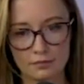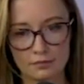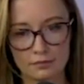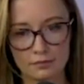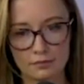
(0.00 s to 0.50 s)

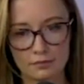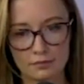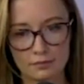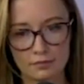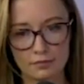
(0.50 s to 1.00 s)

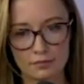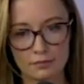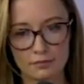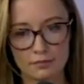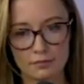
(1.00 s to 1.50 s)

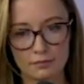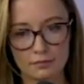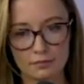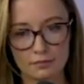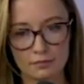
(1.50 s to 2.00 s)

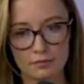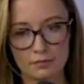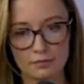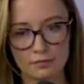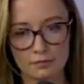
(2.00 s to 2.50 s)

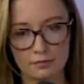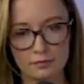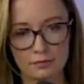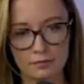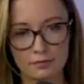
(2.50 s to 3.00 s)

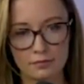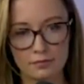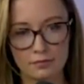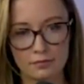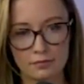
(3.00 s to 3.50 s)

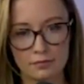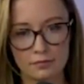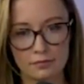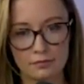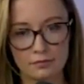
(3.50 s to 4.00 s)

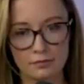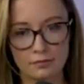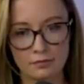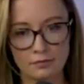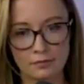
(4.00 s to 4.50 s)

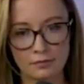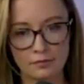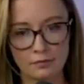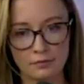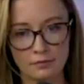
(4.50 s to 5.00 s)

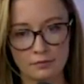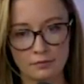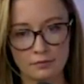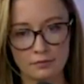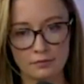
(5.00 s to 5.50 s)

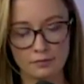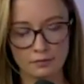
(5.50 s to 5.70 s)
[no speech]